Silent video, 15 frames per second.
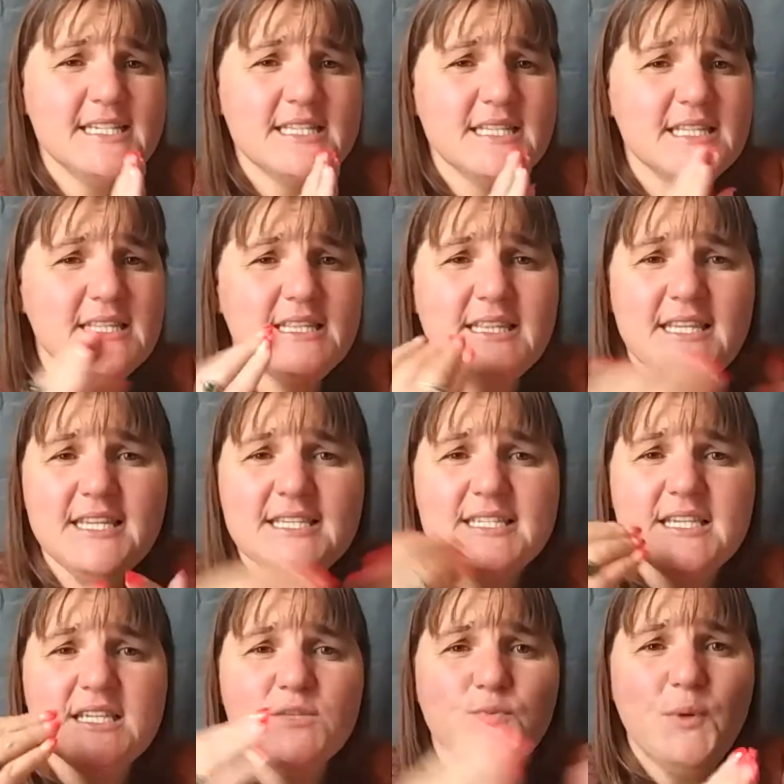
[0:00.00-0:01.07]
This is what
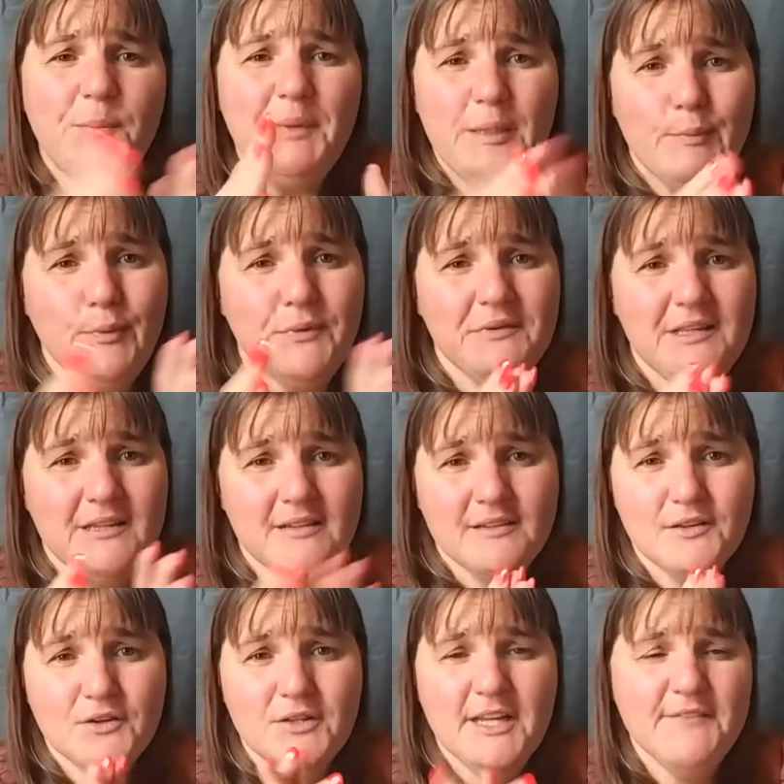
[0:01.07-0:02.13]
people need in their life.
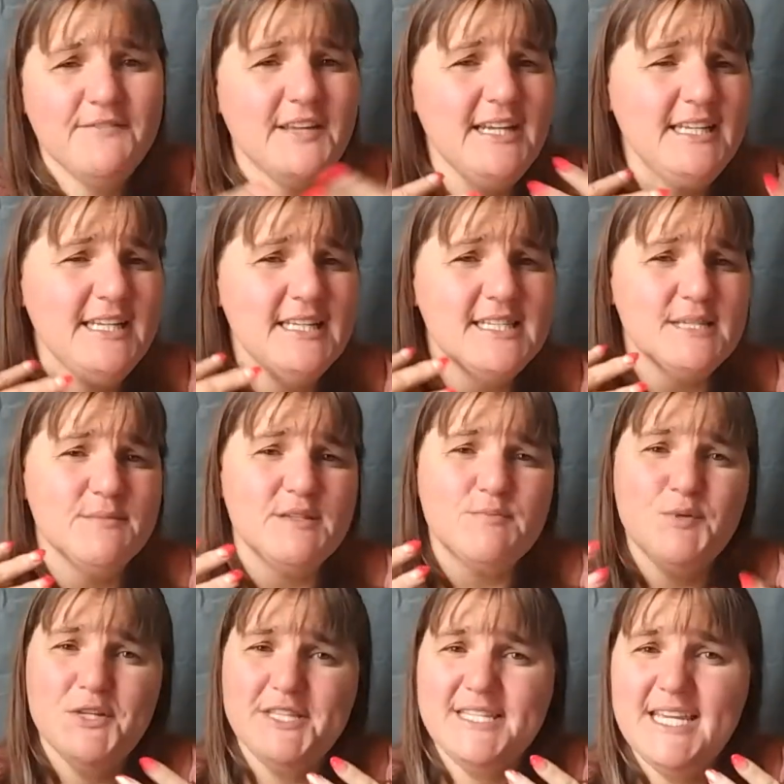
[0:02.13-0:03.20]
They need some
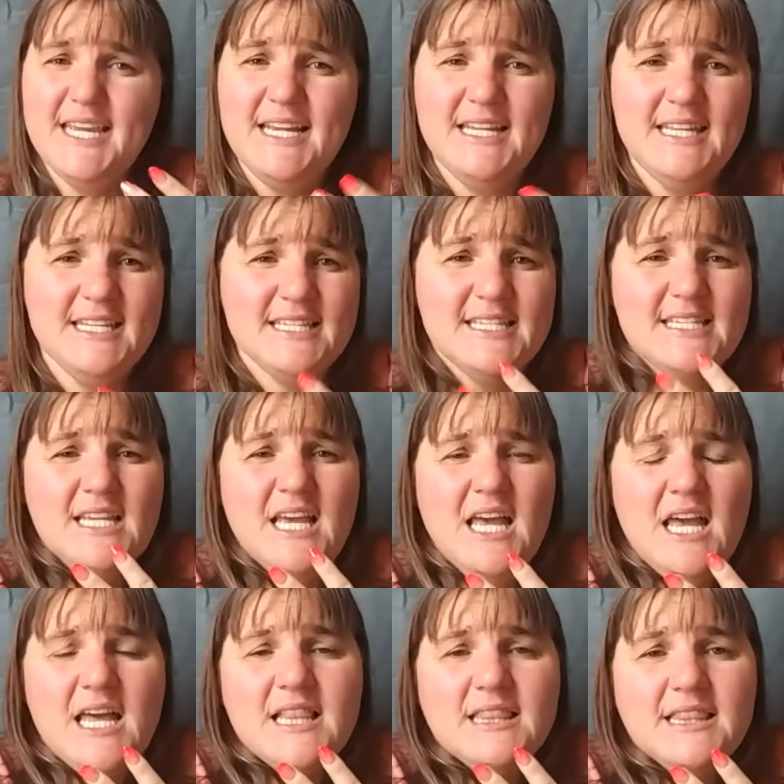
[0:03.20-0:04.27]
spontaneous,
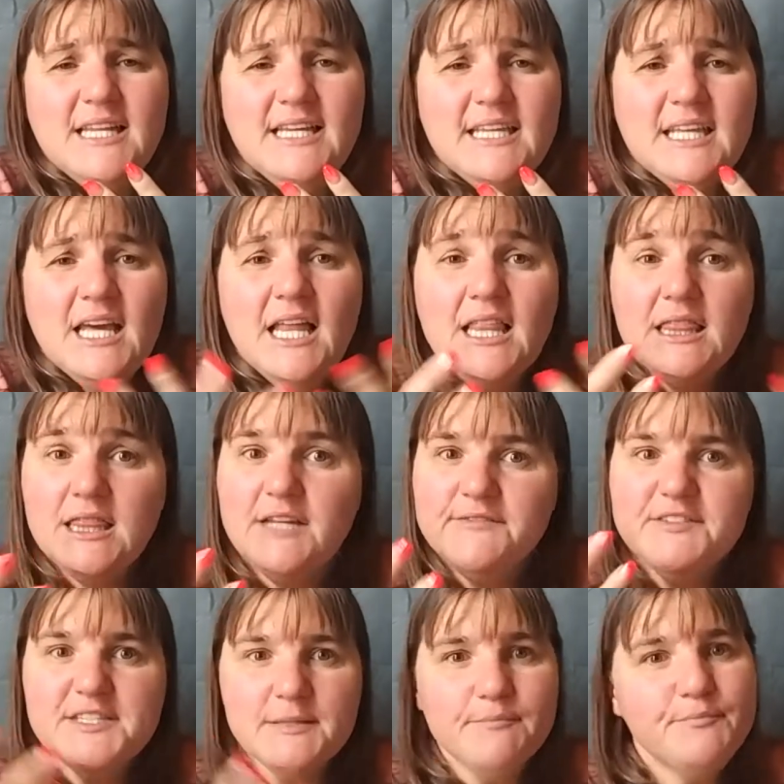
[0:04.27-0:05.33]
like, love
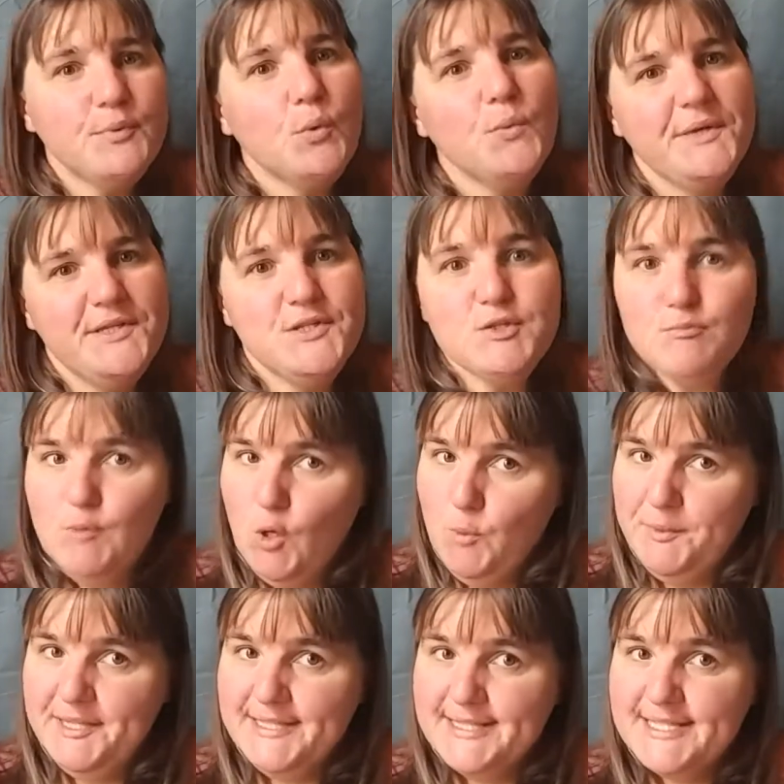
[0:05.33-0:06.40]
simple wins
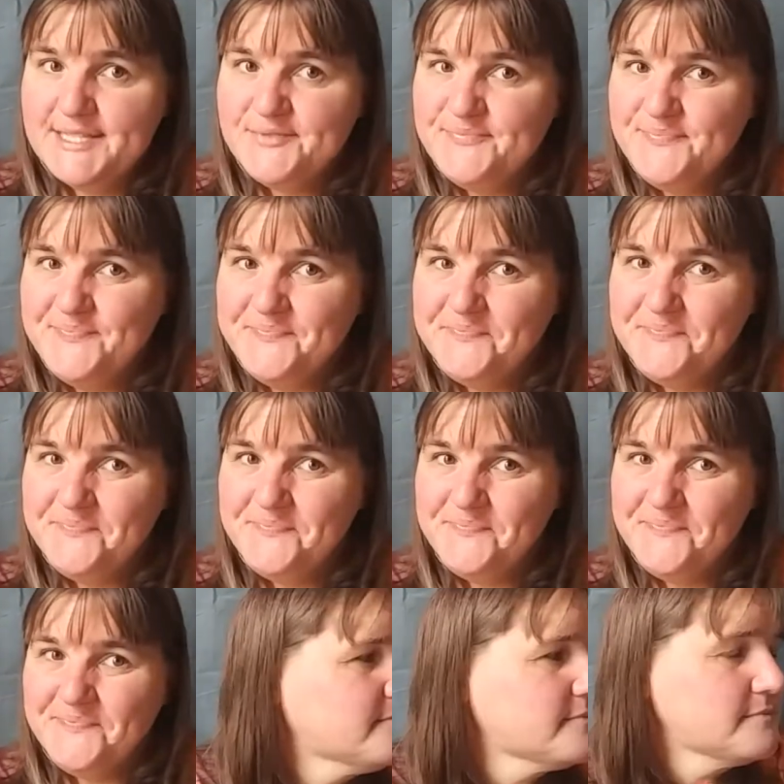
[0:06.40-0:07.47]
moments.
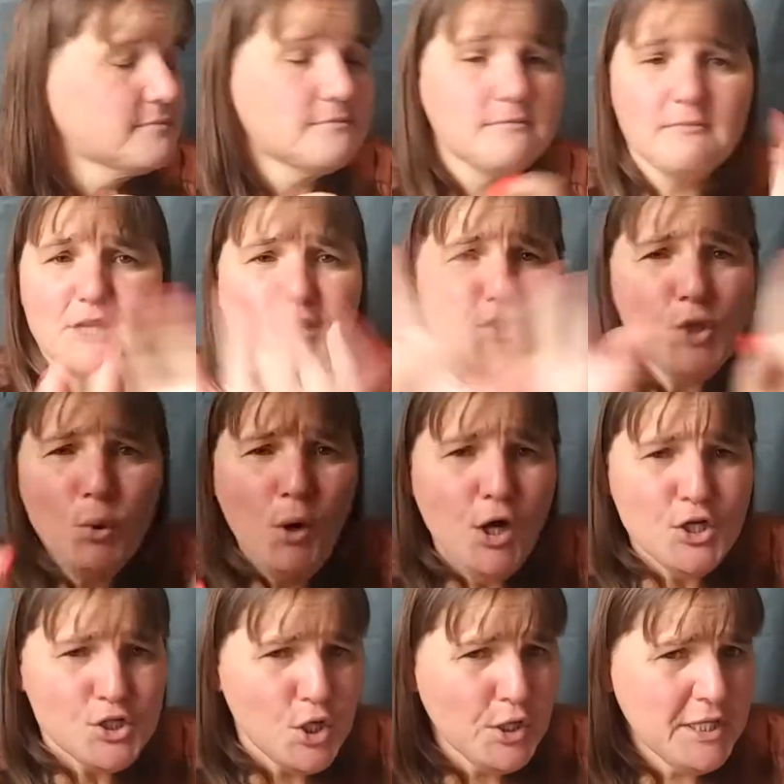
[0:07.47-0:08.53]
So,
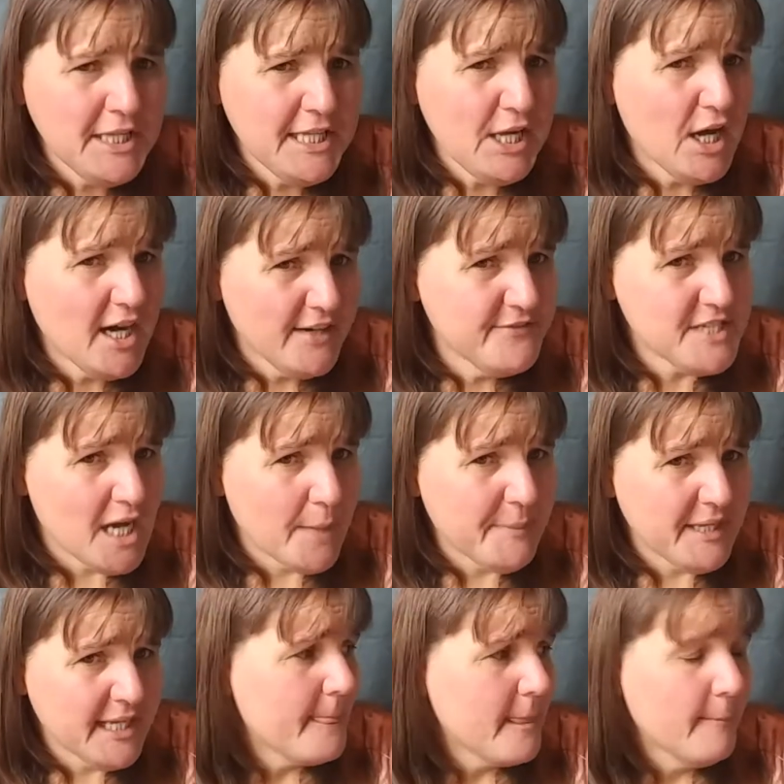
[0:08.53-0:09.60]
totally off topic,
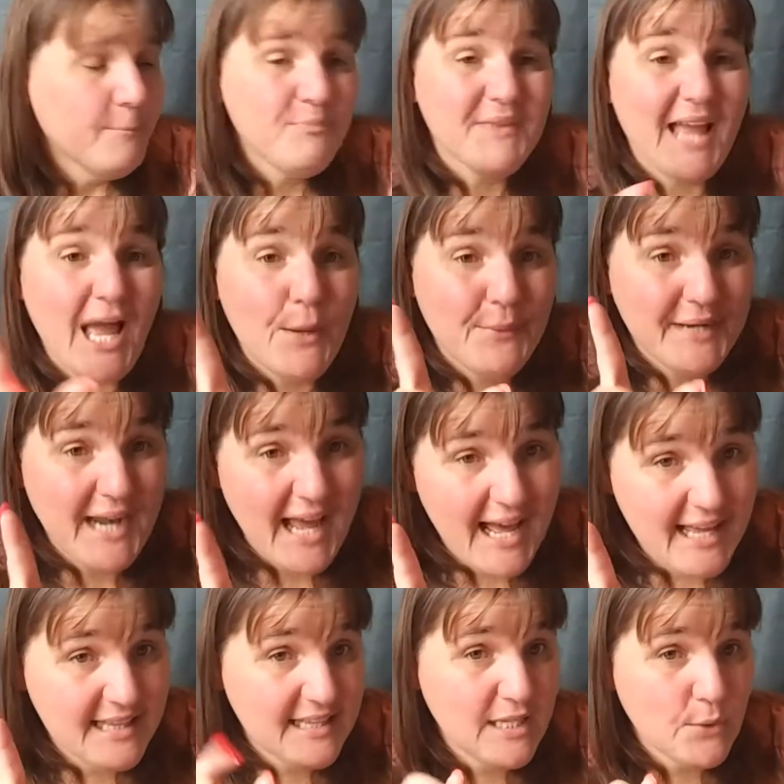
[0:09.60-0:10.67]
I would highly
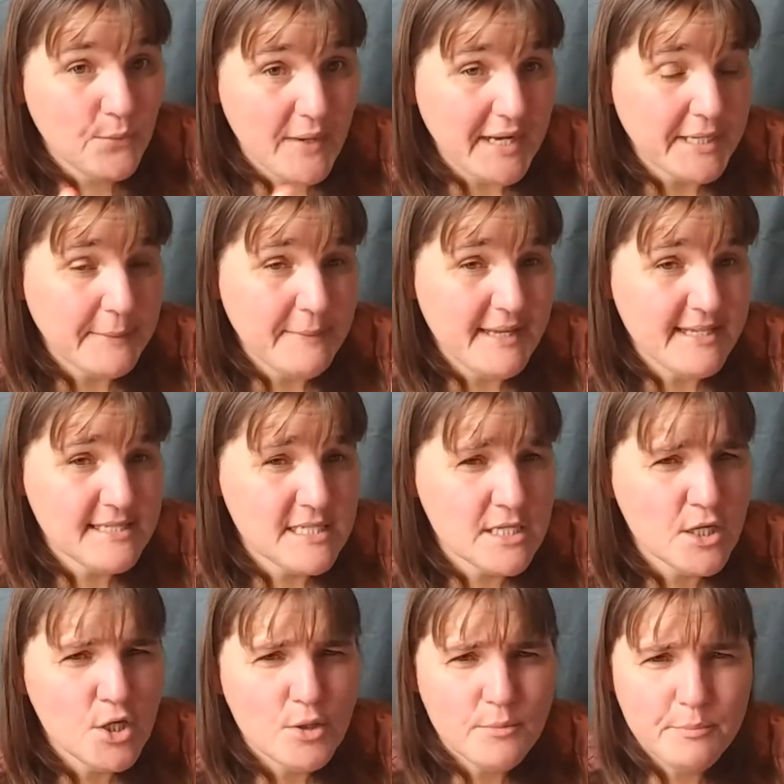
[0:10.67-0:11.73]
recommend
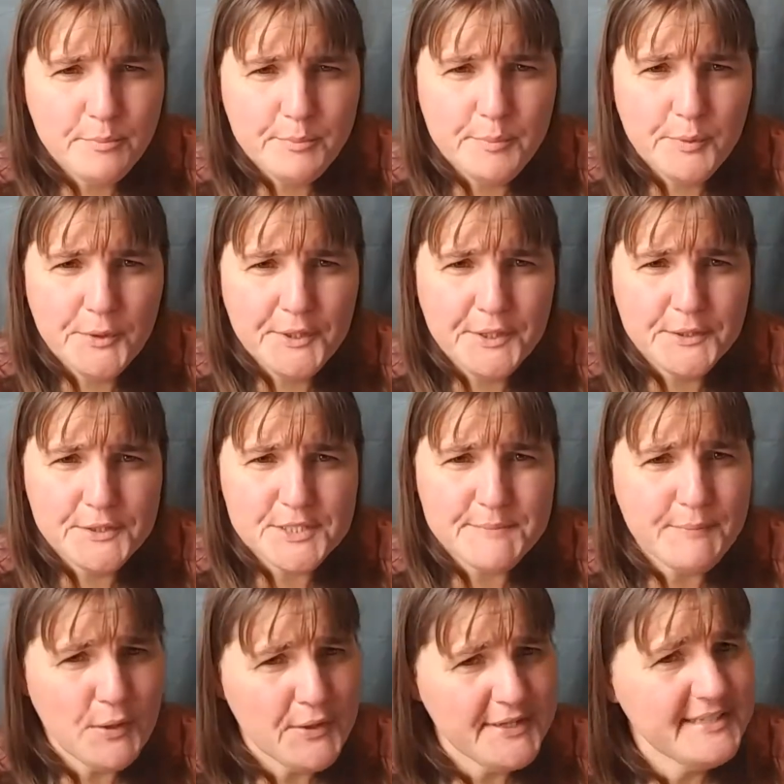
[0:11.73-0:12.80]
Boyer's Pond
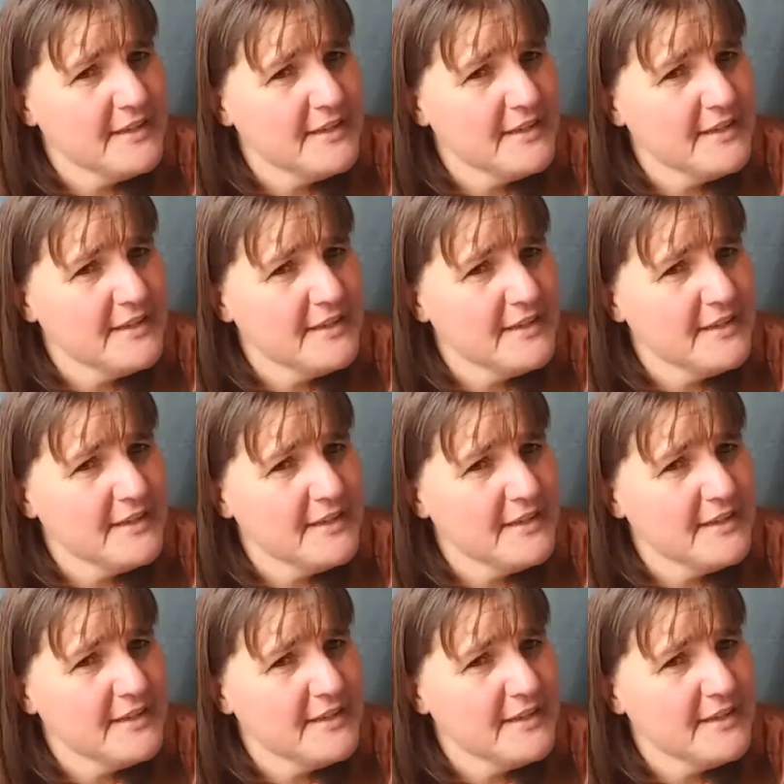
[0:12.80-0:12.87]
Camp.